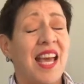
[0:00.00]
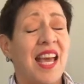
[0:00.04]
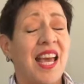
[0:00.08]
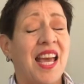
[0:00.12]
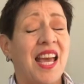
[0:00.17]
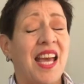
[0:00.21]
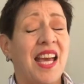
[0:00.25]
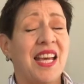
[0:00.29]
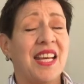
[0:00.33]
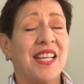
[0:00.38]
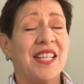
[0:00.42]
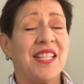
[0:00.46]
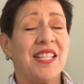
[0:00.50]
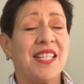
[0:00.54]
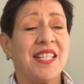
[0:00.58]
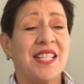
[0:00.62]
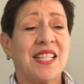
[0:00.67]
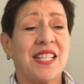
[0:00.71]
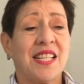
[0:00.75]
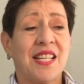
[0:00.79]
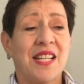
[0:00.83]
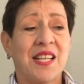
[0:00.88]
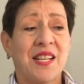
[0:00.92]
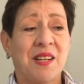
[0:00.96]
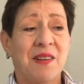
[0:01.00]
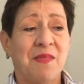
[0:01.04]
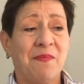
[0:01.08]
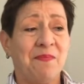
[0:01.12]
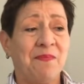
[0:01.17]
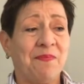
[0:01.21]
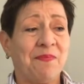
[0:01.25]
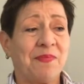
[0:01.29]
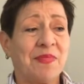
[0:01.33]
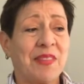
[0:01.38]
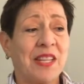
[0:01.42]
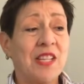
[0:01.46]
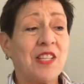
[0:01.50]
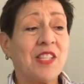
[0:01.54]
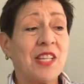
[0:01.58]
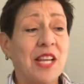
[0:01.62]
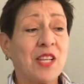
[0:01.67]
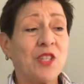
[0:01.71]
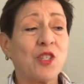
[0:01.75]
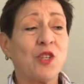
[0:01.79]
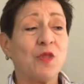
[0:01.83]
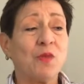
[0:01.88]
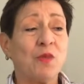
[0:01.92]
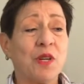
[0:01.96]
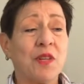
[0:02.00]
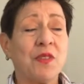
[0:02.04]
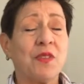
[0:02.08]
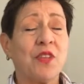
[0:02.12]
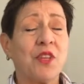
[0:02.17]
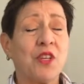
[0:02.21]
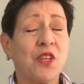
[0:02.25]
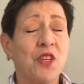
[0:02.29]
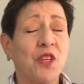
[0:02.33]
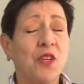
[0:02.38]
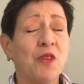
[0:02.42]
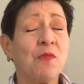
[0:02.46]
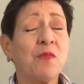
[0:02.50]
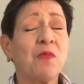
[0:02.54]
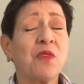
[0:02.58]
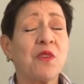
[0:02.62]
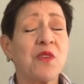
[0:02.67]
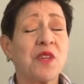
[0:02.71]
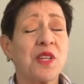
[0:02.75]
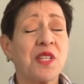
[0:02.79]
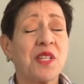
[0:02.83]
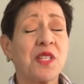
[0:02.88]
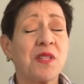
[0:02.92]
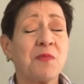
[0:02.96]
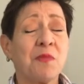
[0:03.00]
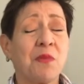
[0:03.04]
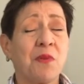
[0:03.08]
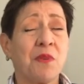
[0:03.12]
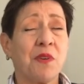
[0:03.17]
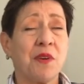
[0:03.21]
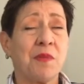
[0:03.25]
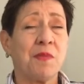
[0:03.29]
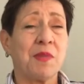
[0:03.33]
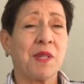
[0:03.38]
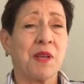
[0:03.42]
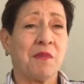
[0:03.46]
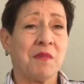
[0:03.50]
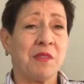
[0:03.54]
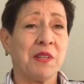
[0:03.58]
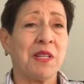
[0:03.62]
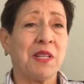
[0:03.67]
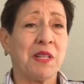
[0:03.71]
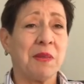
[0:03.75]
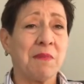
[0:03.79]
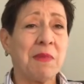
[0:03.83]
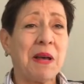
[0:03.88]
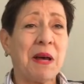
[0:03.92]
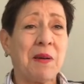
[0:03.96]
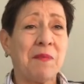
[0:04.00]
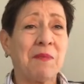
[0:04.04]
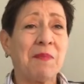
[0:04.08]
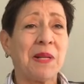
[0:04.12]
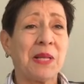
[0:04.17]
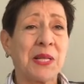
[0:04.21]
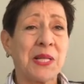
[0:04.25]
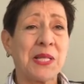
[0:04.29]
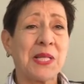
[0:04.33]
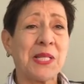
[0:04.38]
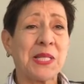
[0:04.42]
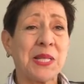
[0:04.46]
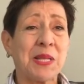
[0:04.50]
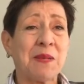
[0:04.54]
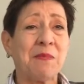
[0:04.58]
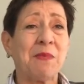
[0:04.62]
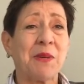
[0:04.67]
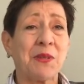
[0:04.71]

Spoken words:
and it's actually one of the humorous poems I've written about policing.